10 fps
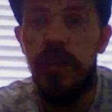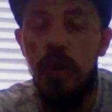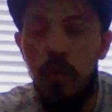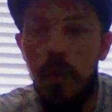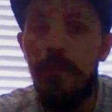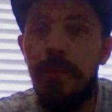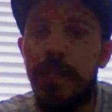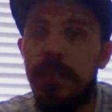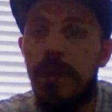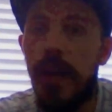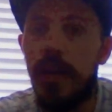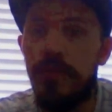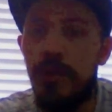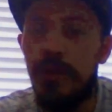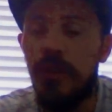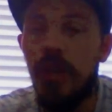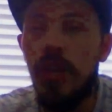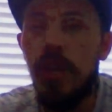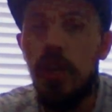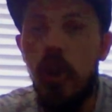got one piece of parchment,
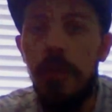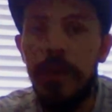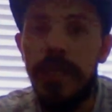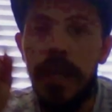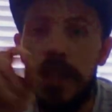copied it